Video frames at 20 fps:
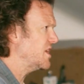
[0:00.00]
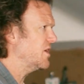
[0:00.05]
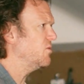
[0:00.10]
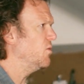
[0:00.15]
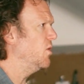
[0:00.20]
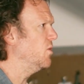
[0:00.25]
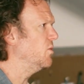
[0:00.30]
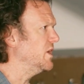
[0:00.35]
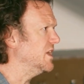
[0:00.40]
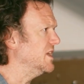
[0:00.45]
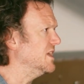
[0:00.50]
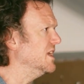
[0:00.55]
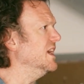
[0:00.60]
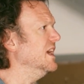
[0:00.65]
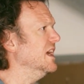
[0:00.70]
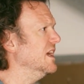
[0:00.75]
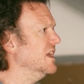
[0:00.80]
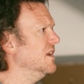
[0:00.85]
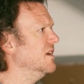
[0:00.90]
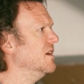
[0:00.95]
like what we
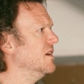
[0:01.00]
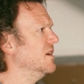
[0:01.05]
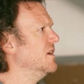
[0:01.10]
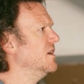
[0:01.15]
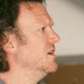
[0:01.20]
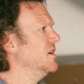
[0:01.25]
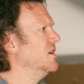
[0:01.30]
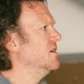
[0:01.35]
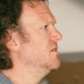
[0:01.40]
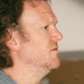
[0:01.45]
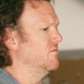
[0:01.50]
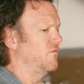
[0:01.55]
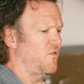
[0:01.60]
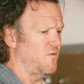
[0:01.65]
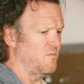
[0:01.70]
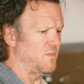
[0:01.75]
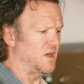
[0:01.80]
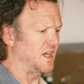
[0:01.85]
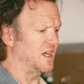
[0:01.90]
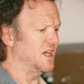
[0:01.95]
did
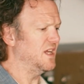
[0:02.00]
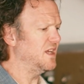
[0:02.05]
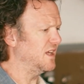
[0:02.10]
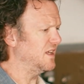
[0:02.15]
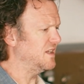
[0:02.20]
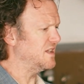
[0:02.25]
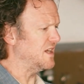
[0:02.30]
from beginning